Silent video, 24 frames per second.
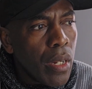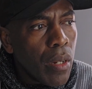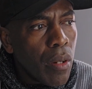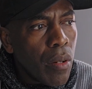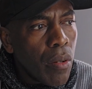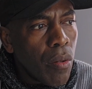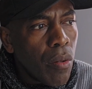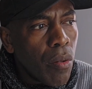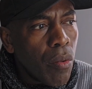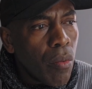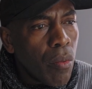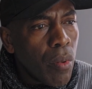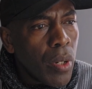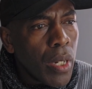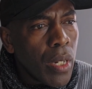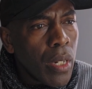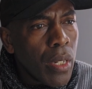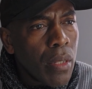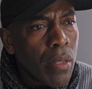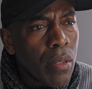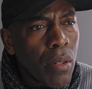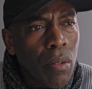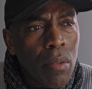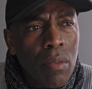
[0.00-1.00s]
we
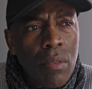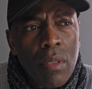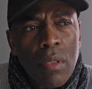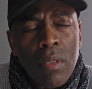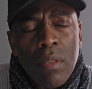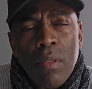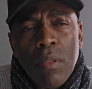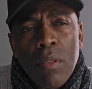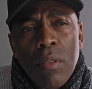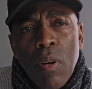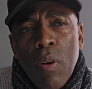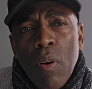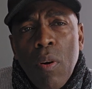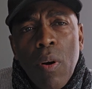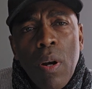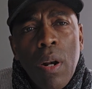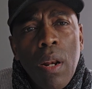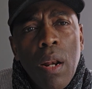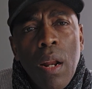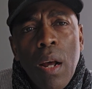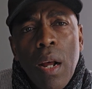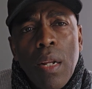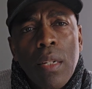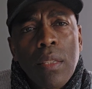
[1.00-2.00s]
don't know a
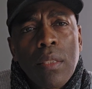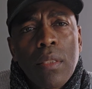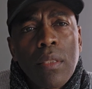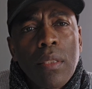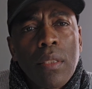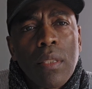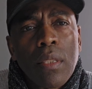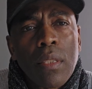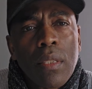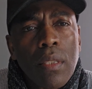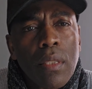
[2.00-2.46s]
lot.